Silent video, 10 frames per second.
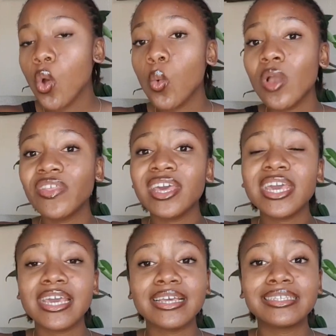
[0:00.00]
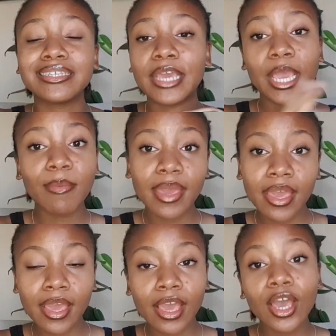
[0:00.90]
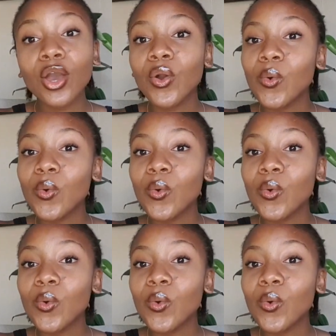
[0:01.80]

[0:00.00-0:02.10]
whether it's gaming,